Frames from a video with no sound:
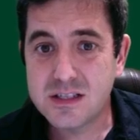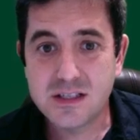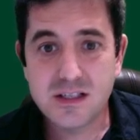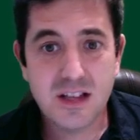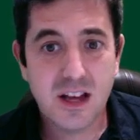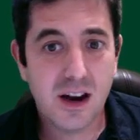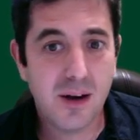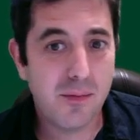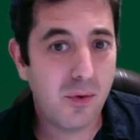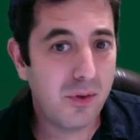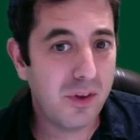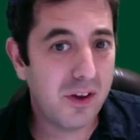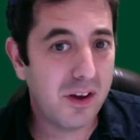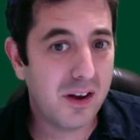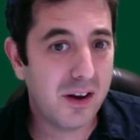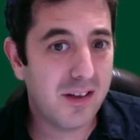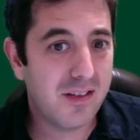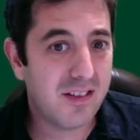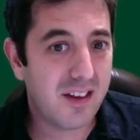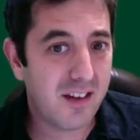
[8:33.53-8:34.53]
then I'm only
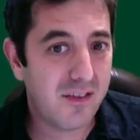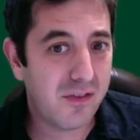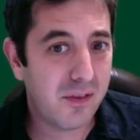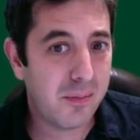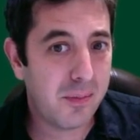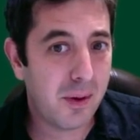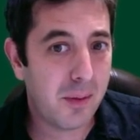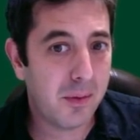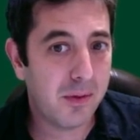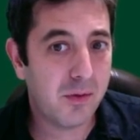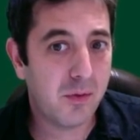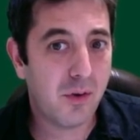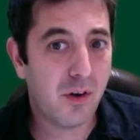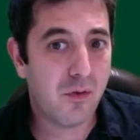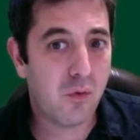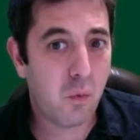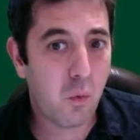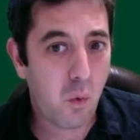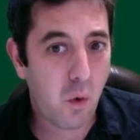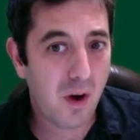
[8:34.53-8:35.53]
going to safely be able to
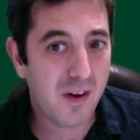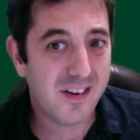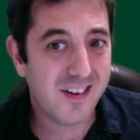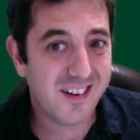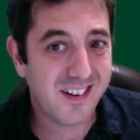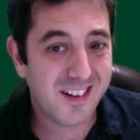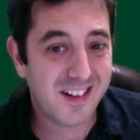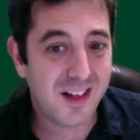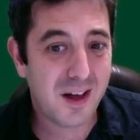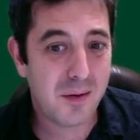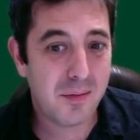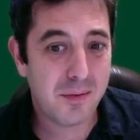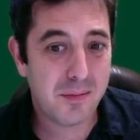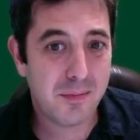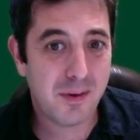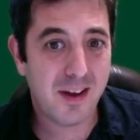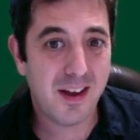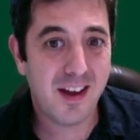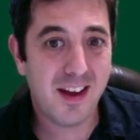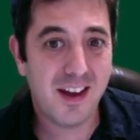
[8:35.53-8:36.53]
ruff 1 club in
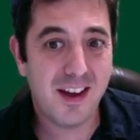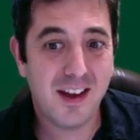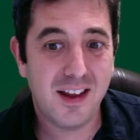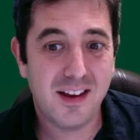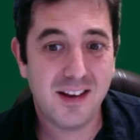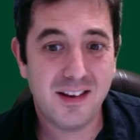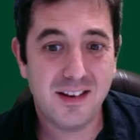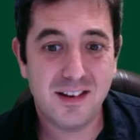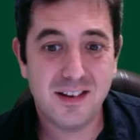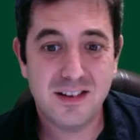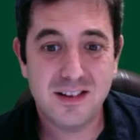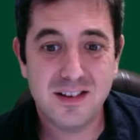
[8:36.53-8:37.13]
my hand.